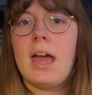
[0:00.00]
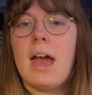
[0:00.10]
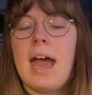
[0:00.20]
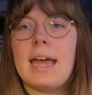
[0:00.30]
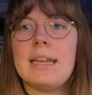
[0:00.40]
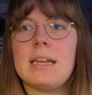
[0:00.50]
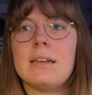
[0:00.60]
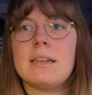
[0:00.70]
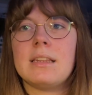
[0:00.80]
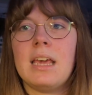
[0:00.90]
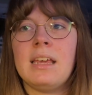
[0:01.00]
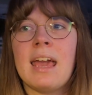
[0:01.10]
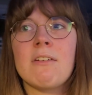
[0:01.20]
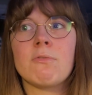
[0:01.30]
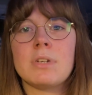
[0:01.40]
And they
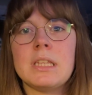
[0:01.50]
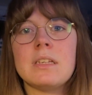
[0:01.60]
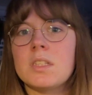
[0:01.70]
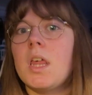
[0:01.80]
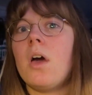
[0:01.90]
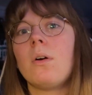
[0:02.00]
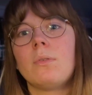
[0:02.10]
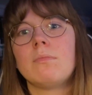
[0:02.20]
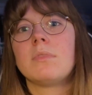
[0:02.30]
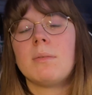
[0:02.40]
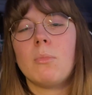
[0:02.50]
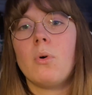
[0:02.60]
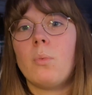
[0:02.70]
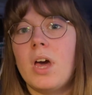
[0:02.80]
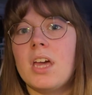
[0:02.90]
get really slow the
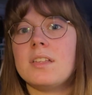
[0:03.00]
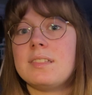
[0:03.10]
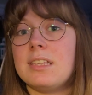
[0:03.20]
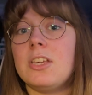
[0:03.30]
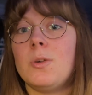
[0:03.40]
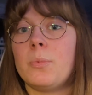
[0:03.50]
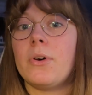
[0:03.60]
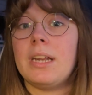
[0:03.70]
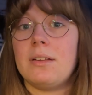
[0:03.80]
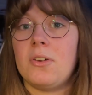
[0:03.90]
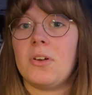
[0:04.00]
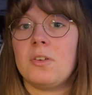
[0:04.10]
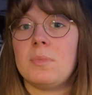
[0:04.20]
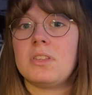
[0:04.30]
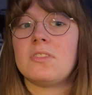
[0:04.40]
more words that you put in a
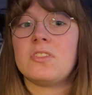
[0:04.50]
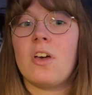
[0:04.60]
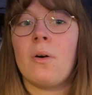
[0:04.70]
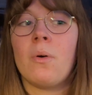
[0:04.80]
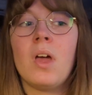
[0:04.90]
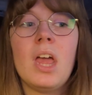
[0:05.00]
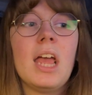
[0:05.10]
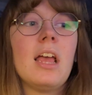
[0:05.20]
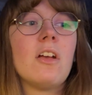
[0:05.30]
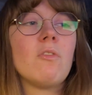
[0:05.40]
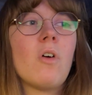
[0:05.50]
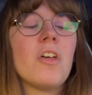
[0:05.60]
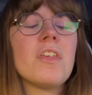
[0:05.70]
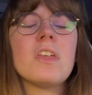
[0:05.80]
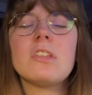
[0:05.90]
document. So
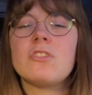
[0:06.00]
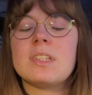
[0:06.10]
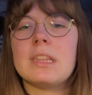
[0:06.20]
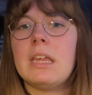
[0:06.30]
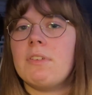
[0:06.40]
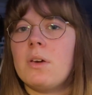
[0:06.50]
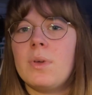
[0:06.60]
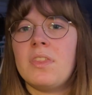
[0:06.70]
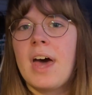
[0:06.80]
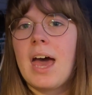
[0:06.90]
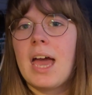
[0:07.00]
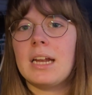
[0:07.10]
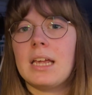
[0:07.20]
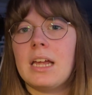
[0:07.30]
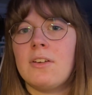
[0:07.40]
rather than just living with that
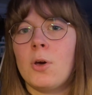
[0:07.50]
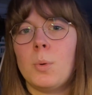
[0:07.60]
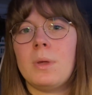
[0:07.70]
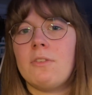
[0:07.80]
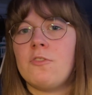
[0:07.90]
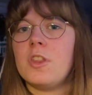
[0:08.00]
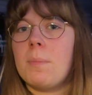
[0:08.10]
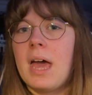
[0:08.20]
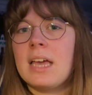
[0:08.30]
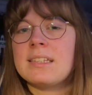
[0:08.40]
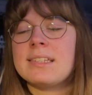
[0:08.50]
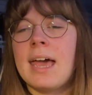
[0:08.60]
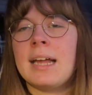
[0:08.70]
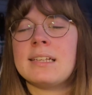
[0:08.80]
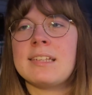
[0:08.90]
and kind of hoping for the best,
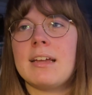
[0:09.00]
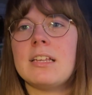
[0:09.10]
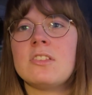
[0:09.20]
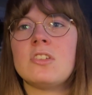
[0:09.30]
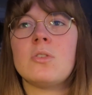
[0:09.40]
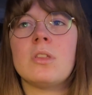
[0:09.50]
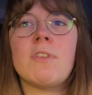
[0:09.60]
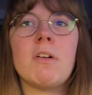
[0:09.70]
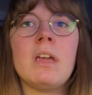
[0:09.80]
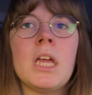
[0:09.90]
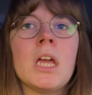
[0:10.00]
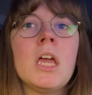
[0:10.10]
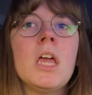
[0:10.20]
I decided to do the very